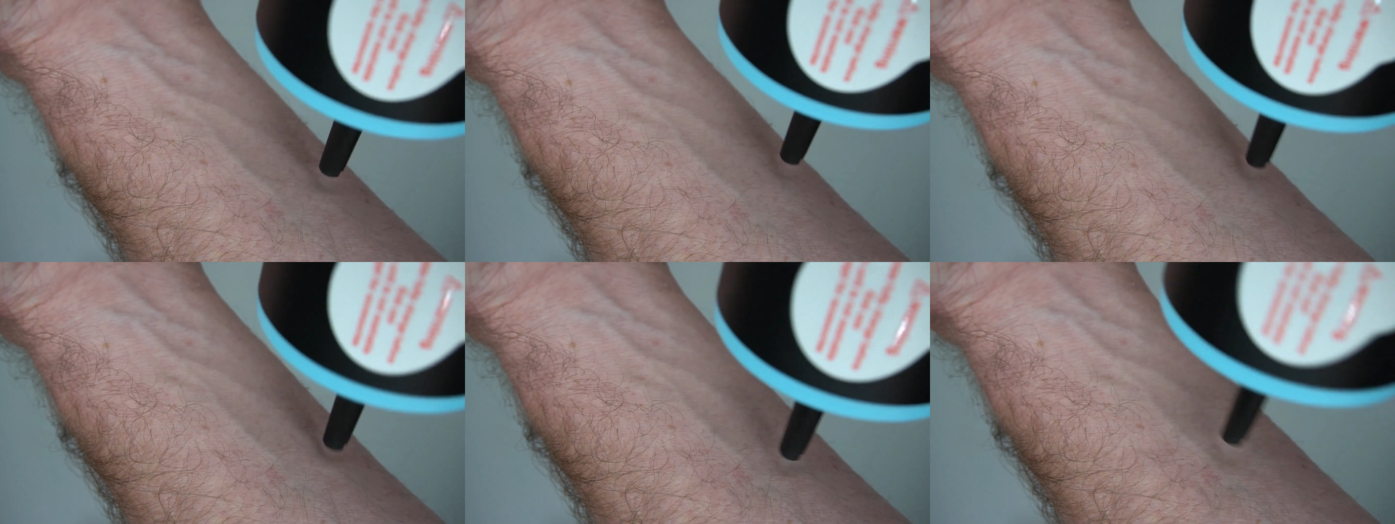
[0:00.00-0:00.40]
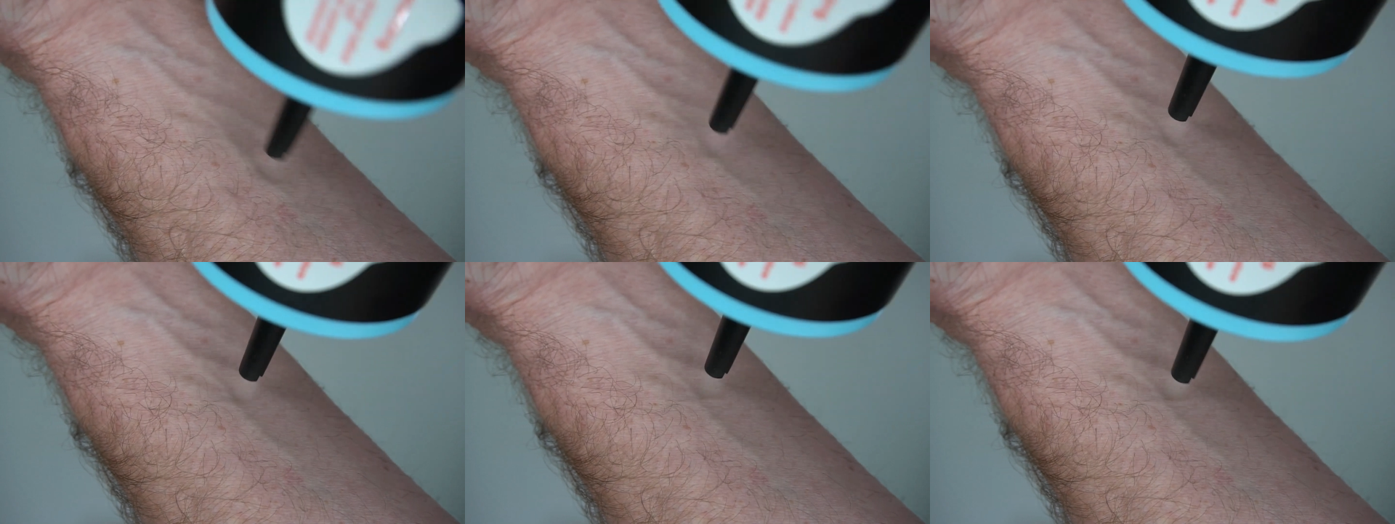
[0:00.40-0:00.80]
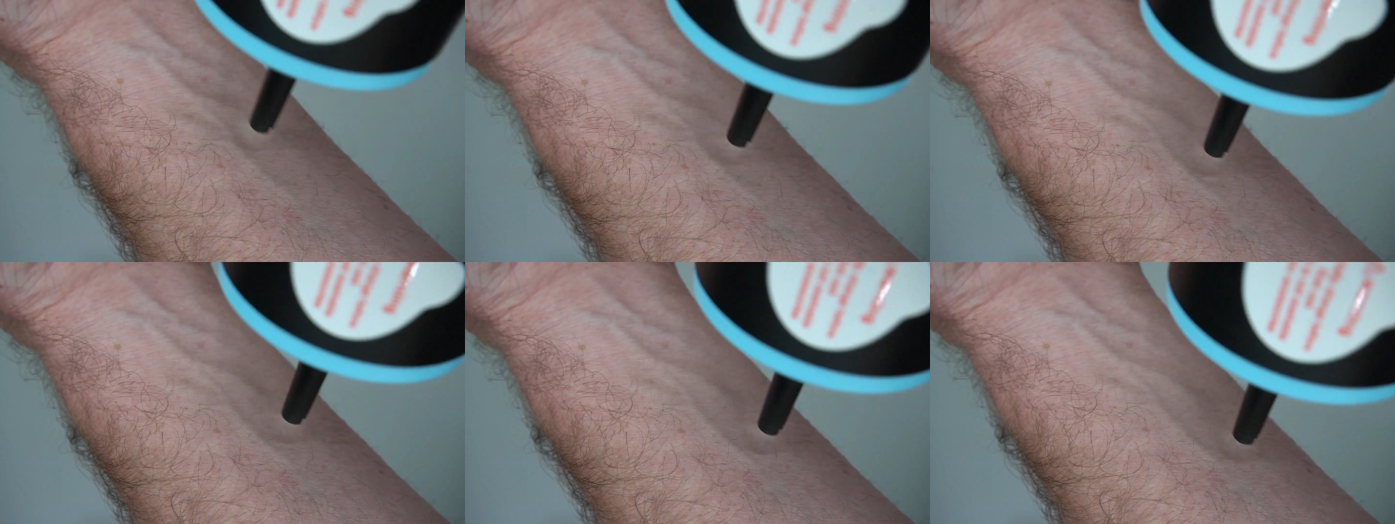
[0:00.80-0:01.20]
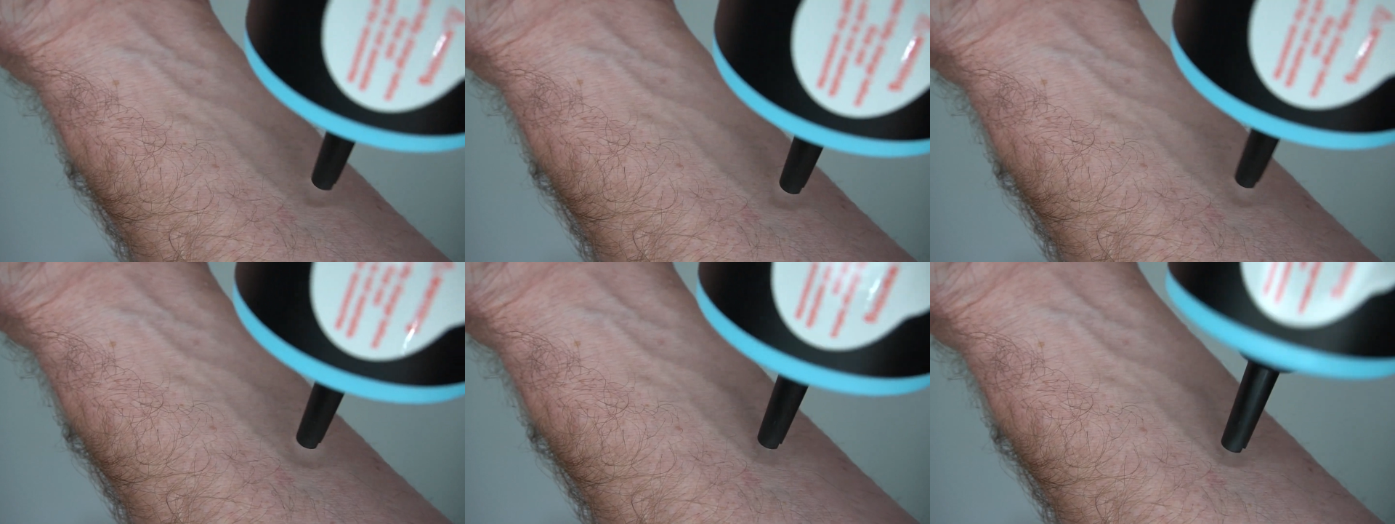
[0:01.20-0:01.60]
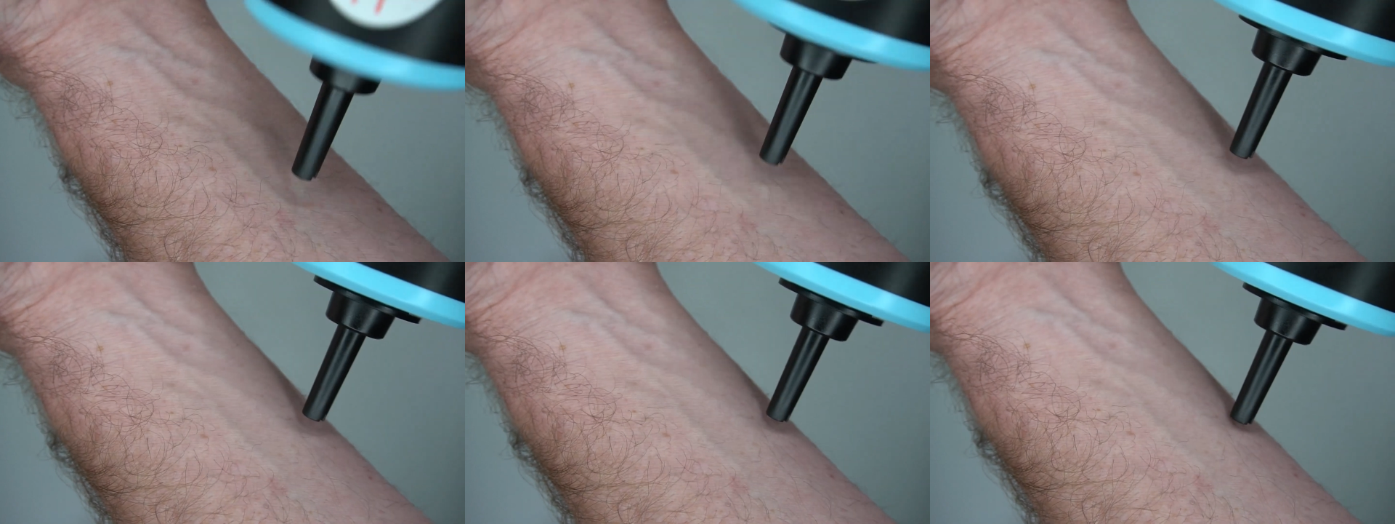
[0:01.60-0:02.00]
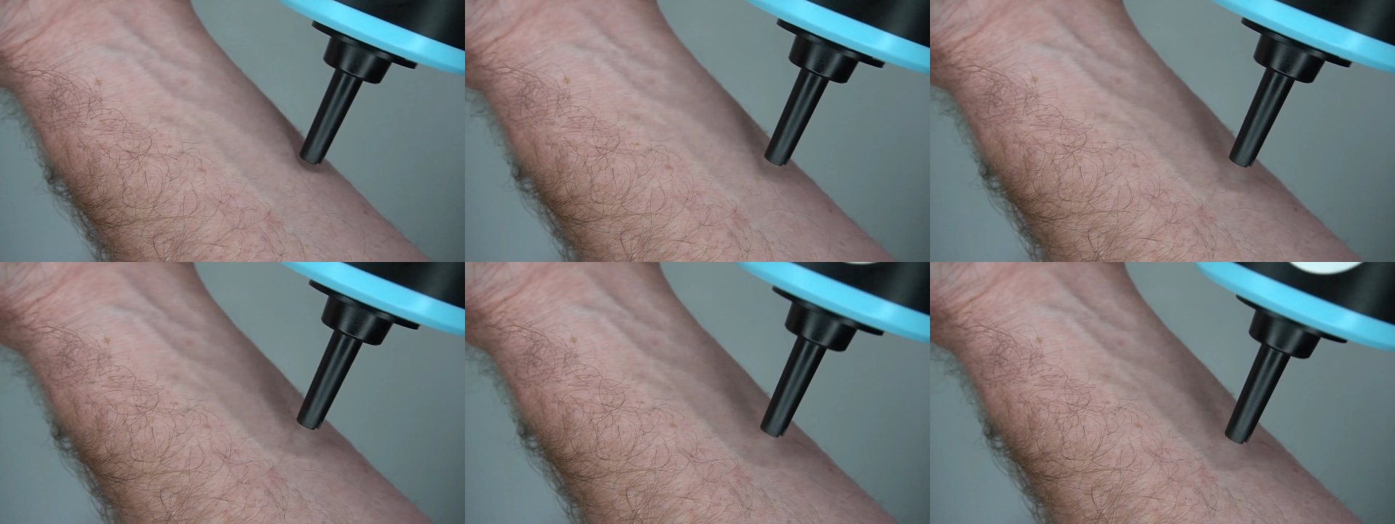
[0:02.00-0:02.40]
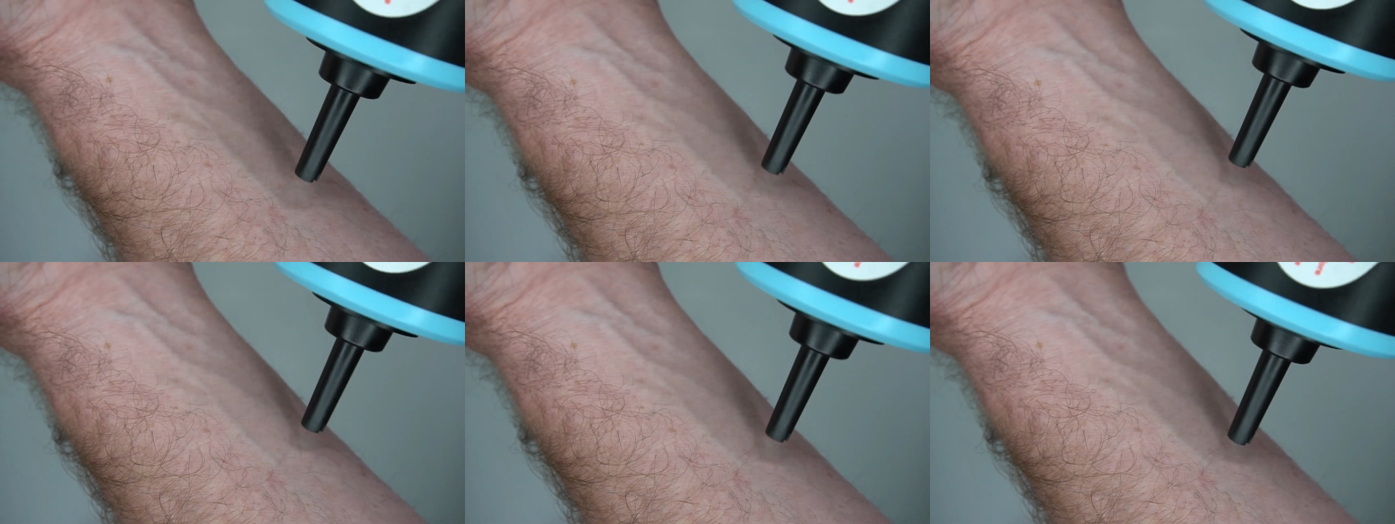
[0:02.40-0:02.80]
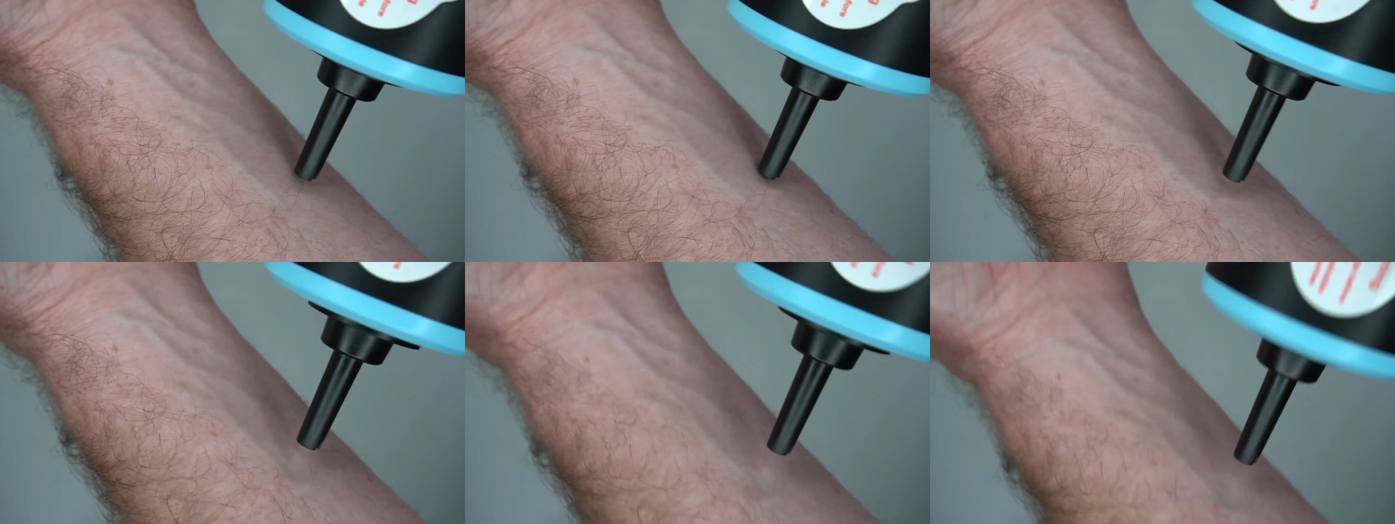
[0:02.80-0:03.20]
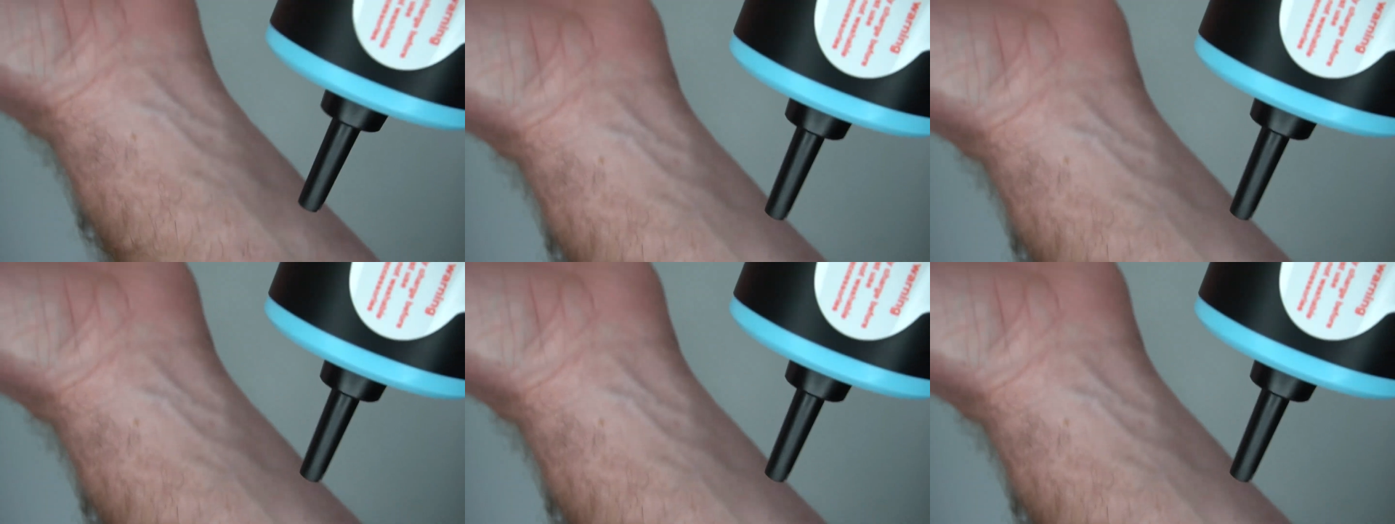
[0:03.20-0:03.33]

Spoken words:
Nobody's mouth can be seen.